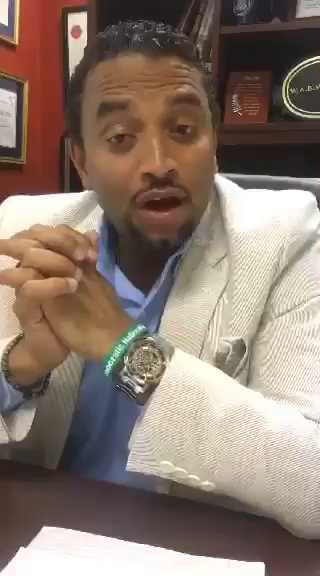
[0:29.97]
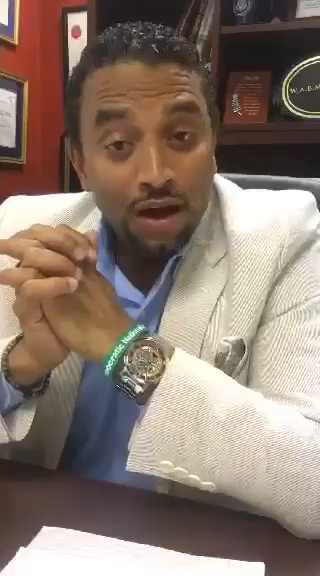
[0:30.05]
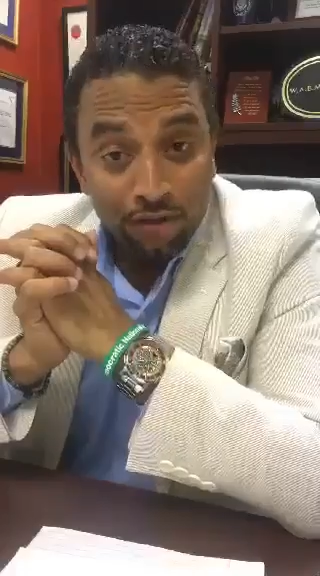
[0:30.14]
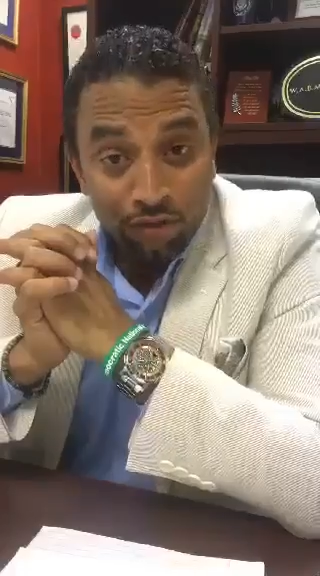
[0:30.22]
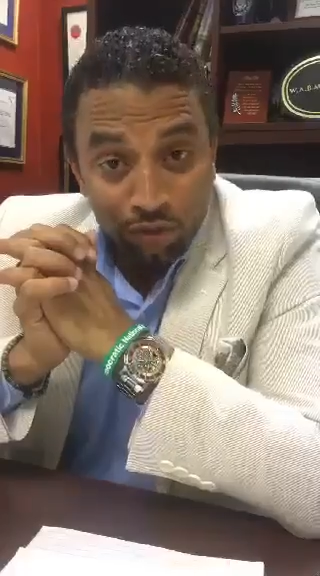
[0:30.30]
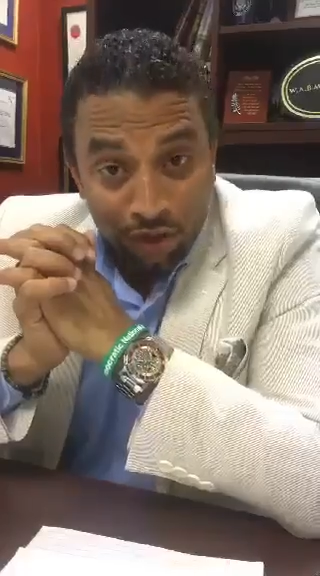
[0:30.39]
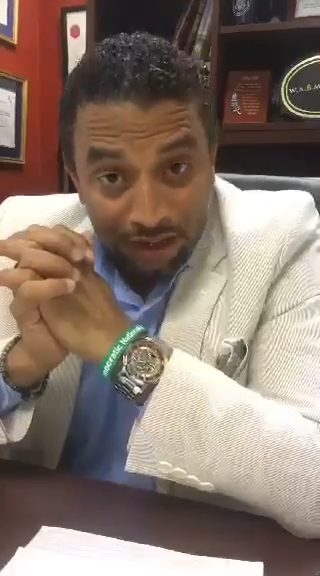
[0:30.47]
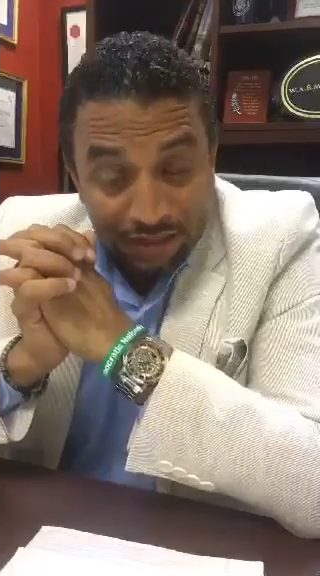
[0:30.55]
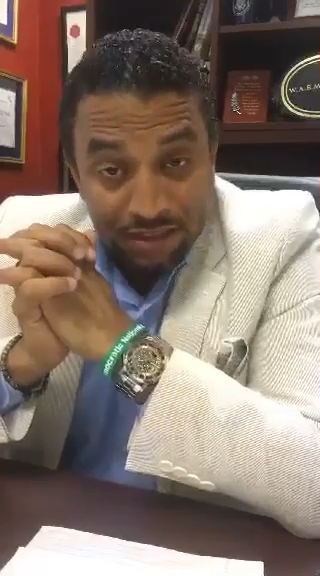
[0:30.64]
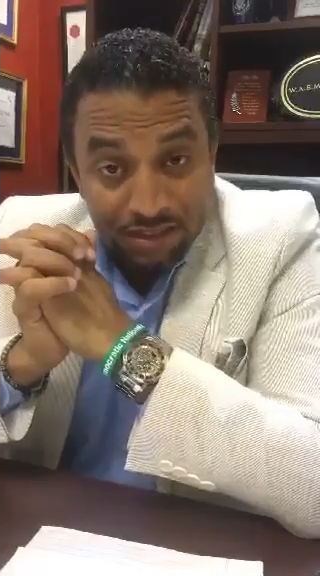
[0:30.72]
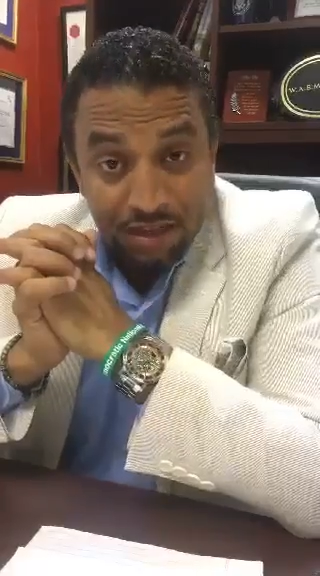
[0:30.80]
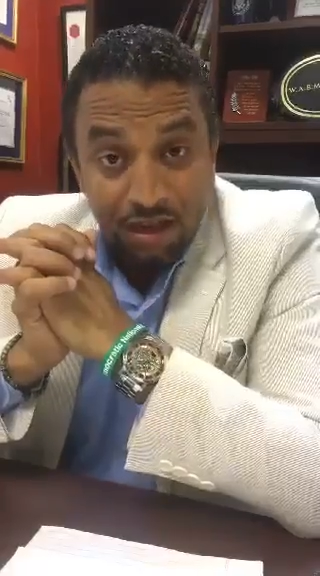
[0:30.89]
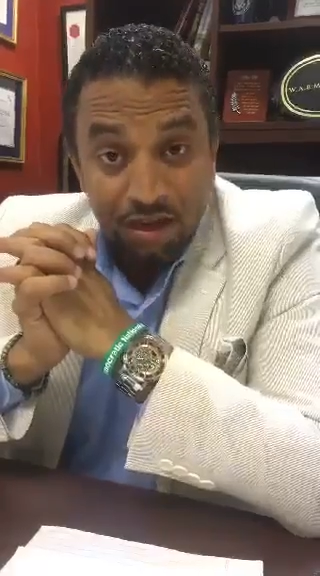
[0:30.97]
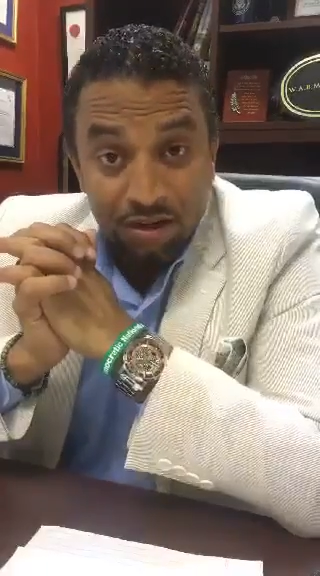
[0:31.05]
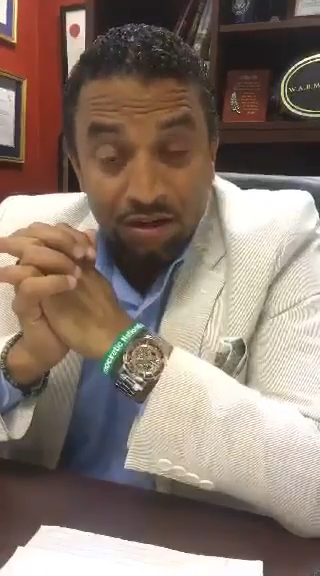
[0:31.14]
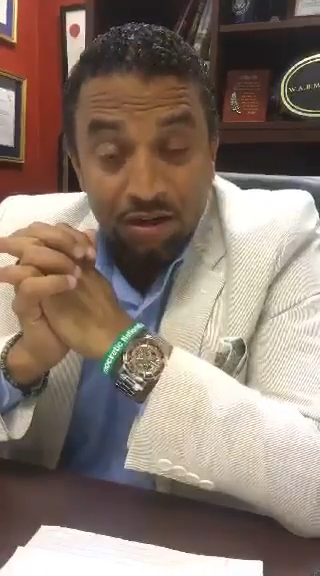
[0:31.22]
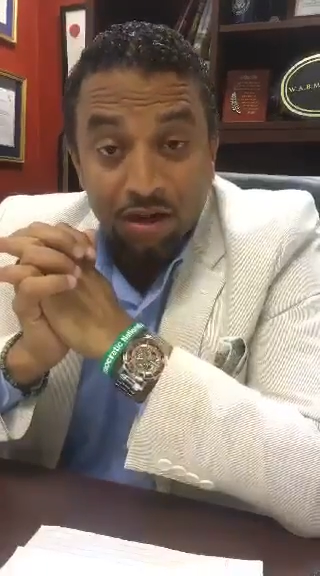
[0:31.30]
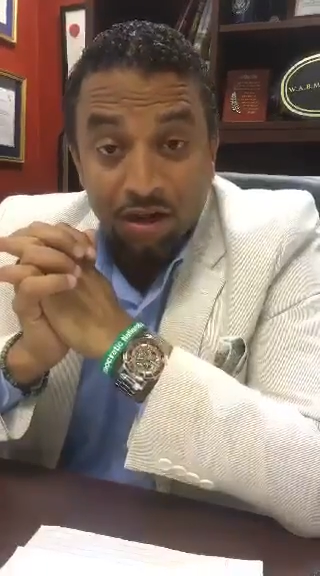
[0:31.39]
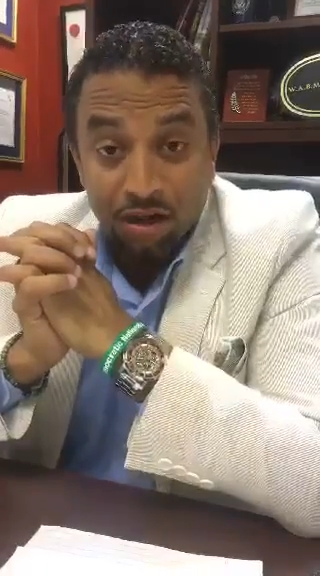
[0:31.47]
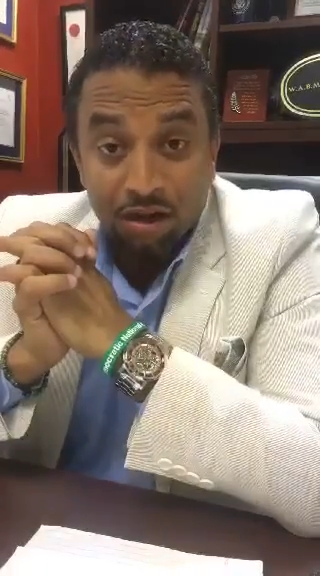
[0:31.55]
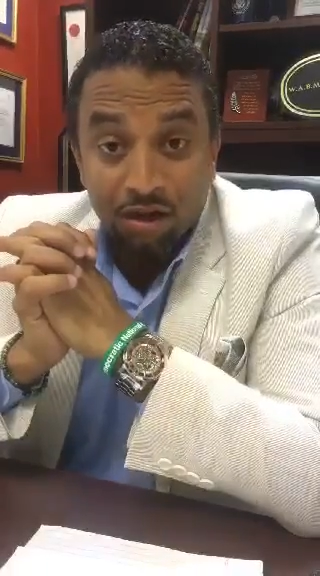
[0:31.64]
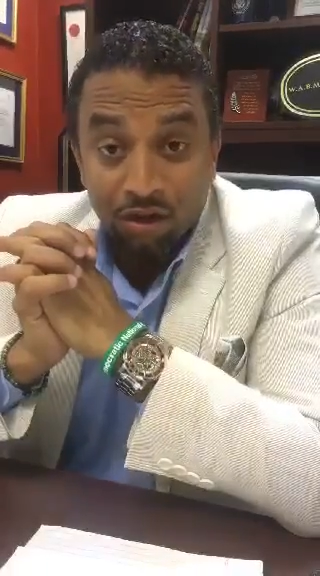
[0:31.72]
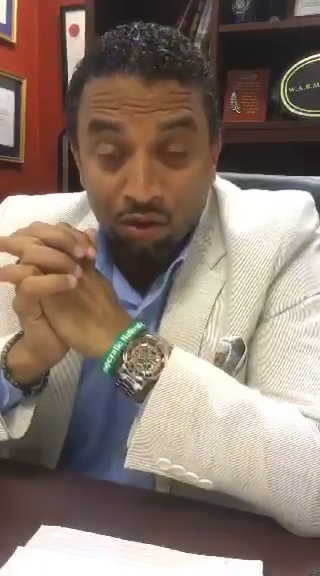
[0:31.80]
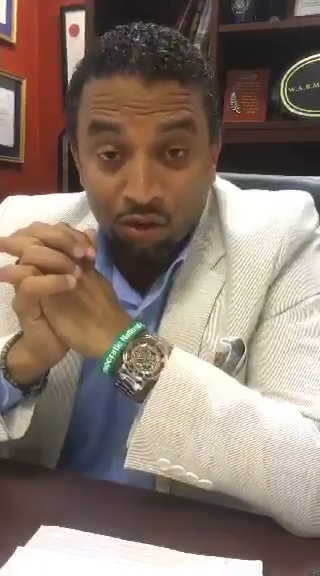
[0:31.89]
have rights under
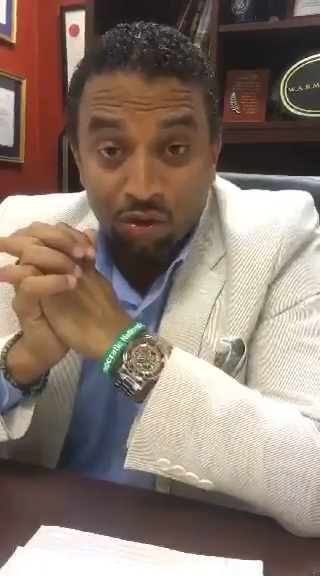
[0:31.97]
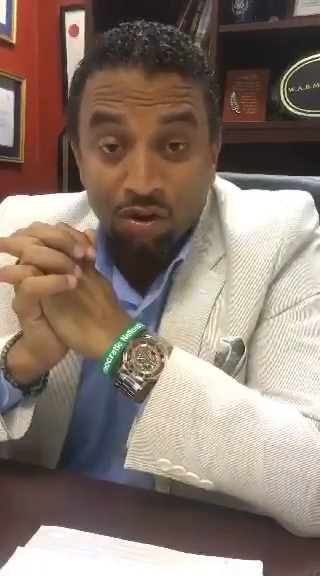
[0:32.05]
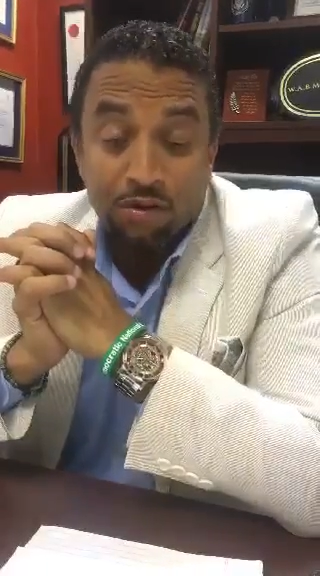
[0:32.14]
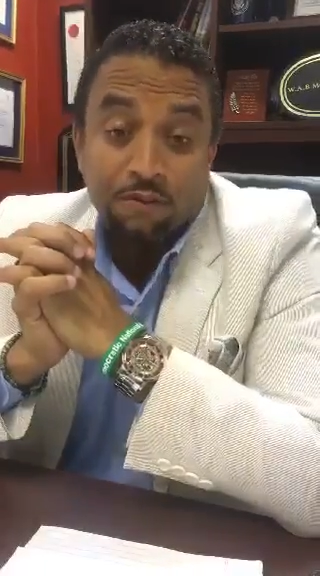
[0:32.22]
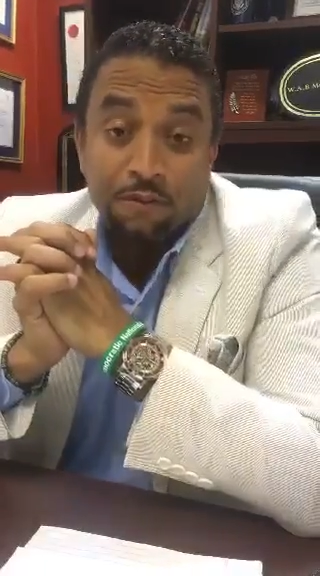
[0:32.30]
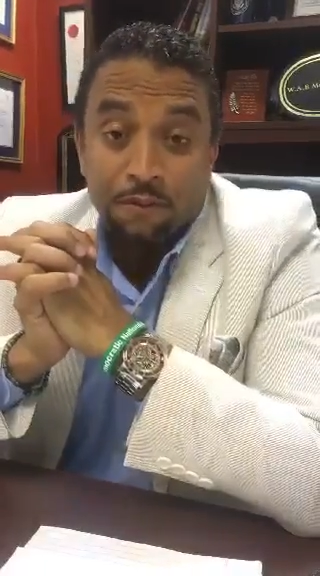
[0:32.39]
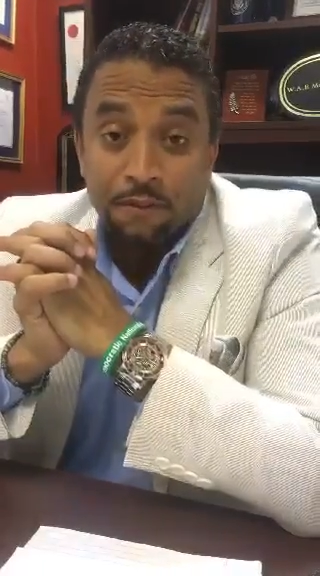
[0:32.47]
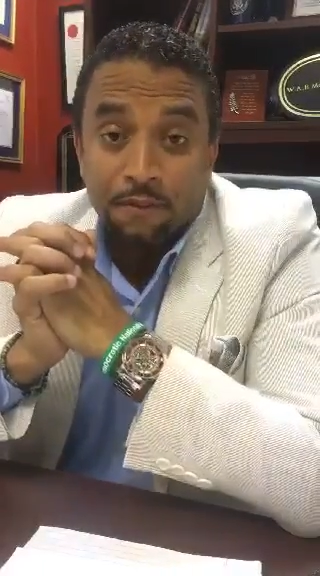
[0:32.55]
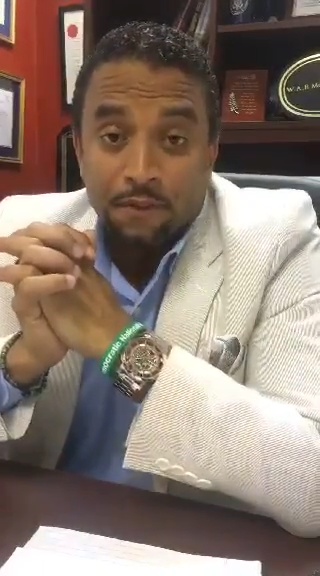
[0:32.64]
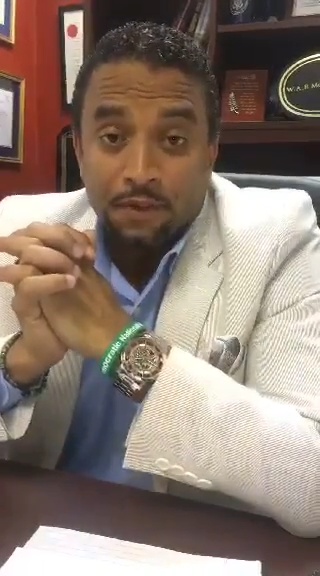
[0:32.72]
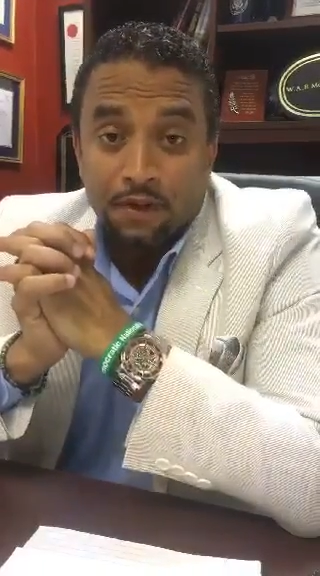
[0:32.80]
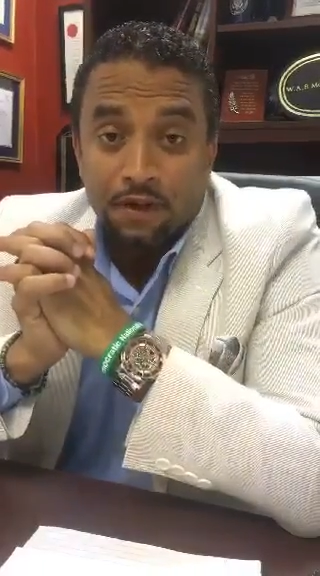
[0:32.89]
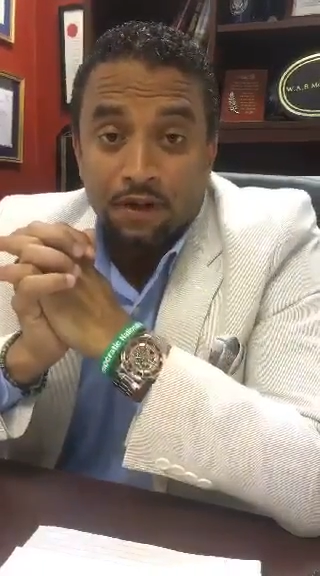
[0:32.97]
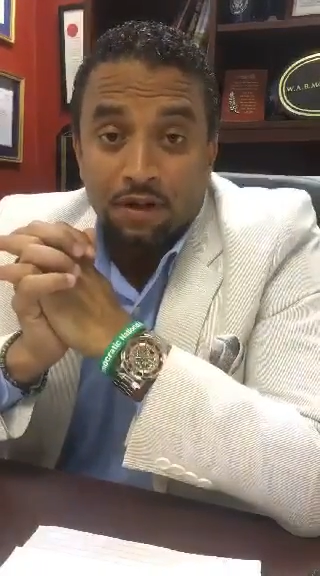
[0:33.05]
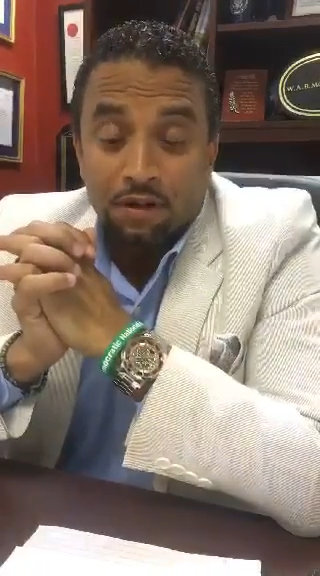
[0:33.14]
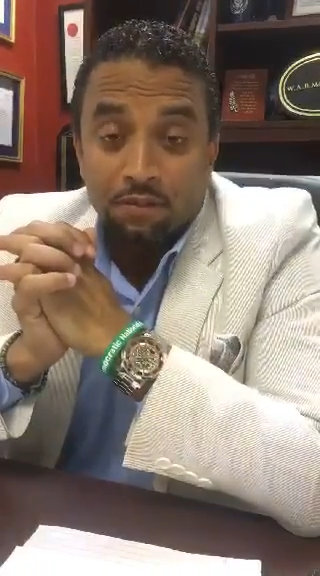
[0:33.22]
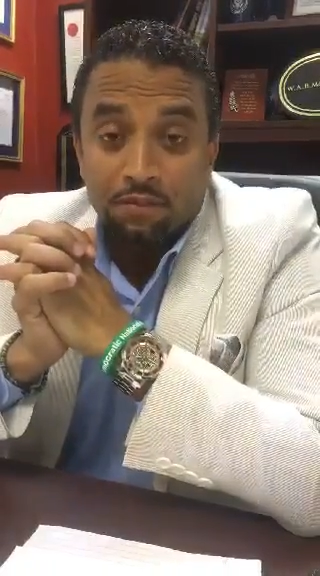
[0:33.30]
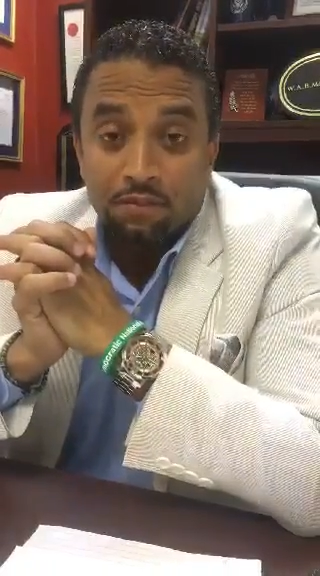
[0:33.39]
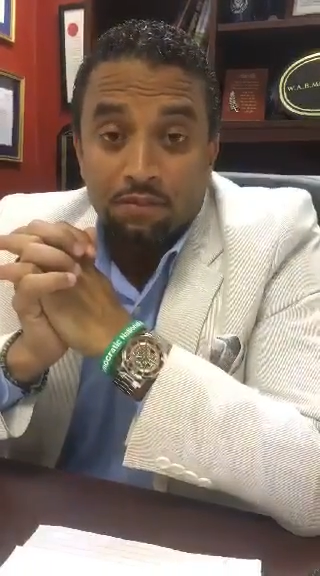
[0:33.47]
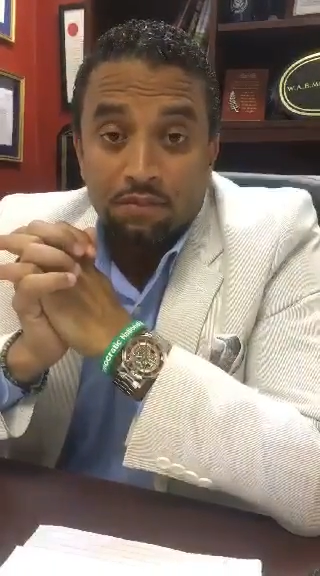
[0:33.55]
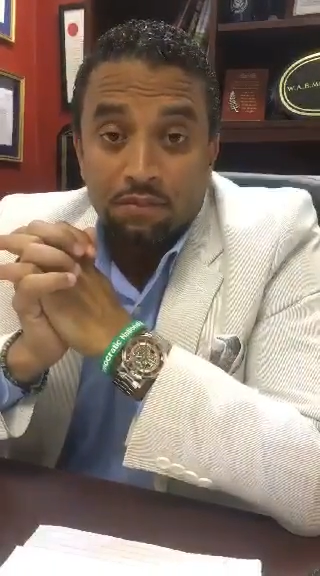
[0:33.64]
our law. Um,